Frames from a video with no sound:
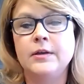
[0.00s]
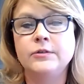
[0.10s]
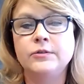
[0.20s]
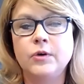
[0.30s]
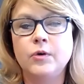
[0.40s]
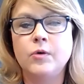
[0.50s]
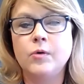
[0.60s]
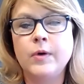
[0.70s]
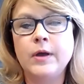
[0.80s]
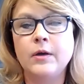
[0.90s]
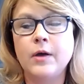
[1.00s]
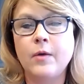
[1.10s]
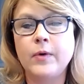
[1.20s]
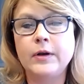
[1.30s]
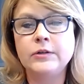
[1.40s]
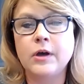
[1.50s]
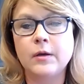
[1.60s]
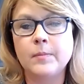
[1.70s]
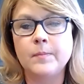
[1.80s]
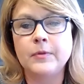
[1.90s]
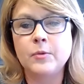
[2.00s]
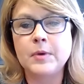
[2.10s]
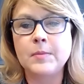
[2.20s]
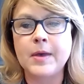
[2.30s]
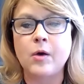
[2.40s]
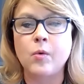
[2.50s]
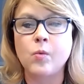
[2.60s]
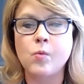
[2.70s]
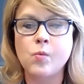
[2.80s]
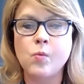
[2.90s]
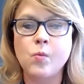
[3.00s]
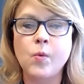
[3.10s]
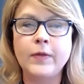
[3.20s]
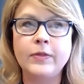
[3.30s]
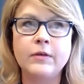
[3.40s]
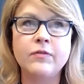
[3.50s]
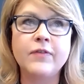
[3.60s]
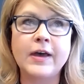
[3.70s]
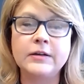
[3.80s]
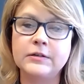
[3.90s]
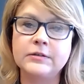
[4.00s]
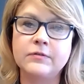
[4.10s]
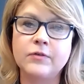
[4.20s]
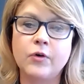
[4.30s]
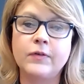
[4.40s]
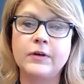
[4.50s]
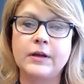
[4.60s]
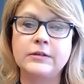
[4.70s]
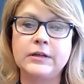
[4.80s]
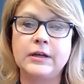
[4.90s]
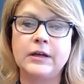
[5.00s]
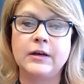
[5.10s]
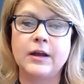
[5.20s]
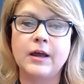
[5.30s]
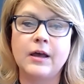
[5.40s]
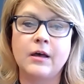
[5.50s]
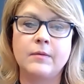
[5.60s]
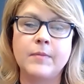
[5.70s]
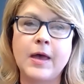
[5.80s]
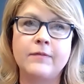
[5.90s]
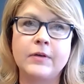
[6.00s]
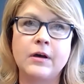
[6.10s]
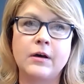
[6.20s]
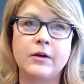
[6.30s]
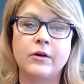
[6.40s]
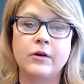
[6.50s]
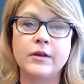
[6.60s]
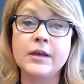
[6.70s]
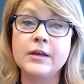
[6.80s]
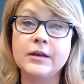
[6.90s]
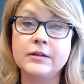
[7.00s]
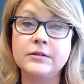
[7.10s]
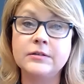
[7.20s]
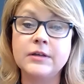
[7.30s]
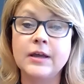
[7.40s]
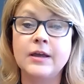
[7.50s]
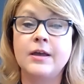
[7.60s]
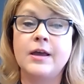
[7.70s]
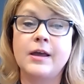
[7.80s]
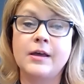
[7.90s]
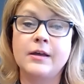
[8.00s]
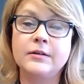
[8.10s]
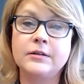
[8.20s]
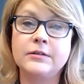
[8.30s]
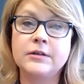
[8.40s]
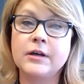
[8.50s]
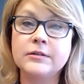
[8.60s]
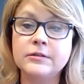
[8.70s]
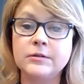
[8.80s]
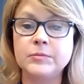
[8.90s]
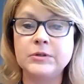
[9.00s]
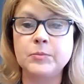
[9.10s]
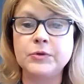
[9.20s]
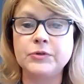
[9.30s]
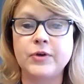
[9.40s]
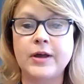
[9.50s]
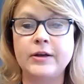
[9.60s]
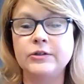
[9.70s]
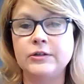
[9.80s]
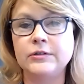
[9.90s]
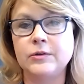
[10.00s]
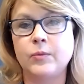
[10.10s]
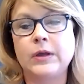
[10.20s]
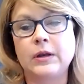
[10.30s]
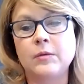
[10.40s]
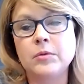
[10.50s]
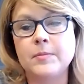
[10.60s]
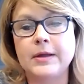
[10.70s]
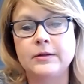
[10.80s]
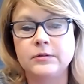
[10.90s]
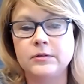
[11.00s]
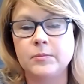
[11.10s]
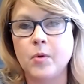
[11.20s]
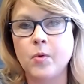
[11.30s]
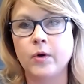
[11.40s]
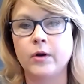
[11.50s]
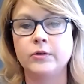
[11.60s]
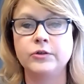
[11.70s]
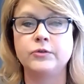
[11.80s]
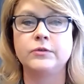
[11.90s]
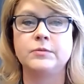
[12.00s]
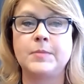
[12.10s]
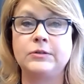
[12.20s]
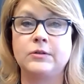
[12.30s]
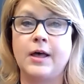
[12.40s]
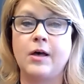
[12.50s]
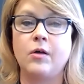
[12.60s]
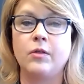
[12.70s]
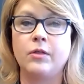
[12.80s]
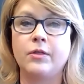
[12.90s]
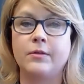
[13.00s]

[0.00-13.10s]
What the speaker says: So I want to talk a little bit about what the effect is of COVID-19 having on our kids, and to discuss some simple strategies that we can implement to support children's mental health.